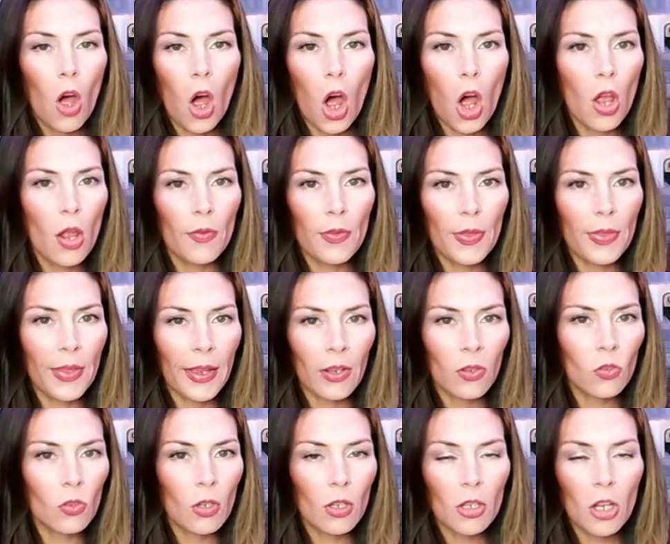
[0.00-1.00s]
all of the
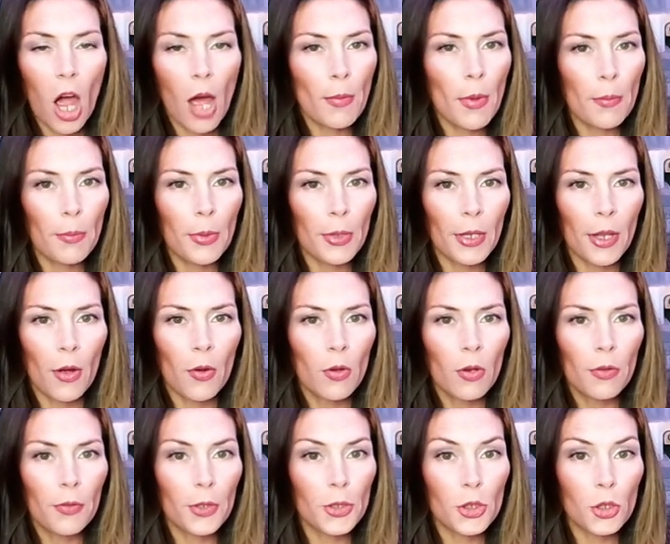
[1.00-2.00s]
things, comment below
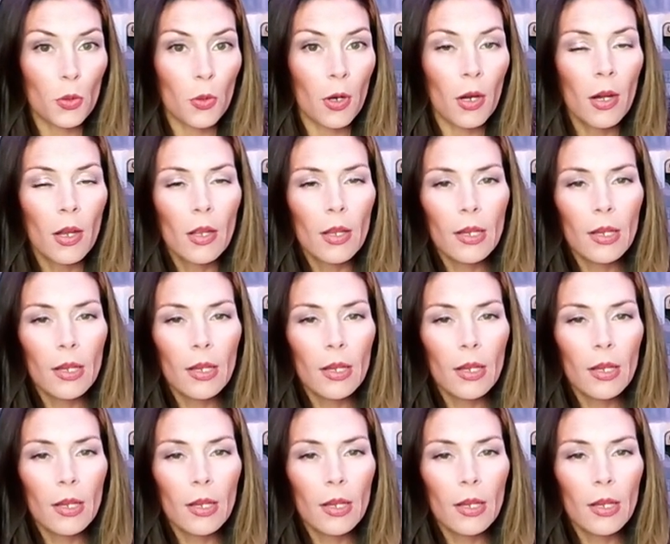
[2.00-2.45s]
for sure.